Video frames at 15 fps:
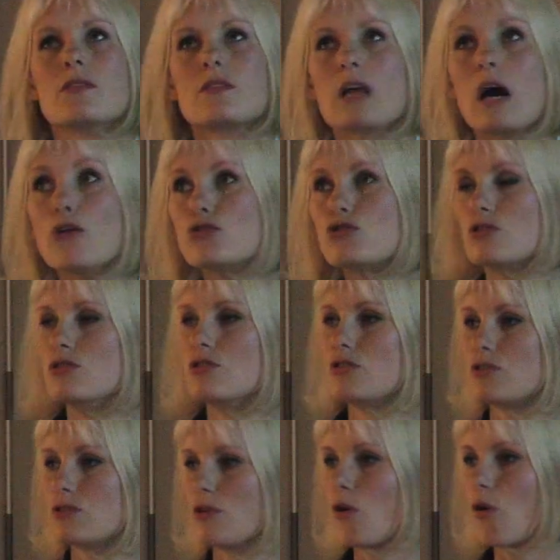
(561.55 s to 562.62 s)

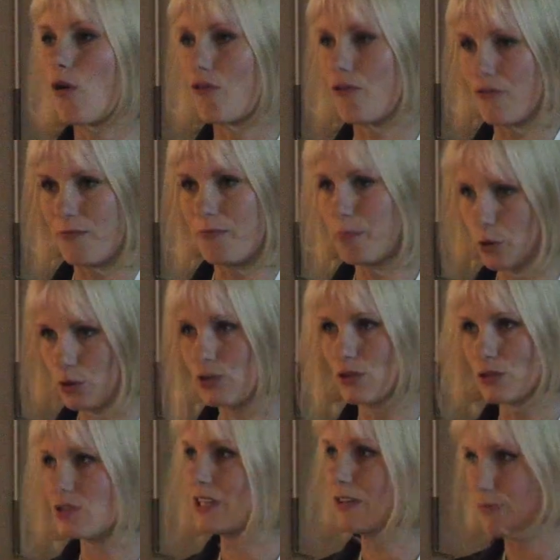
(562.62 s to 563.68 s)
thousands of
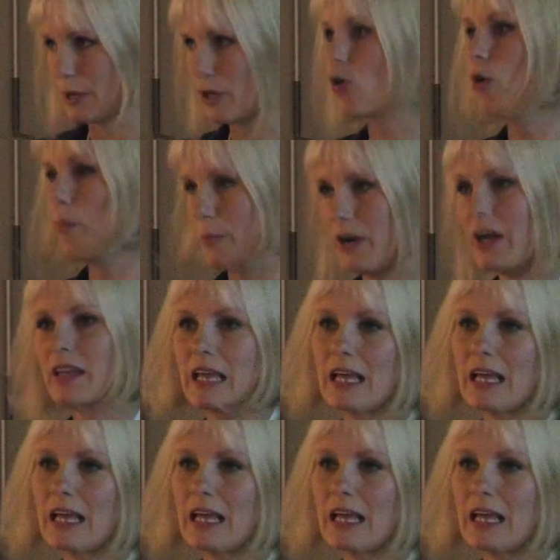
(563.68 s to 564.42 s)
bottles if we compare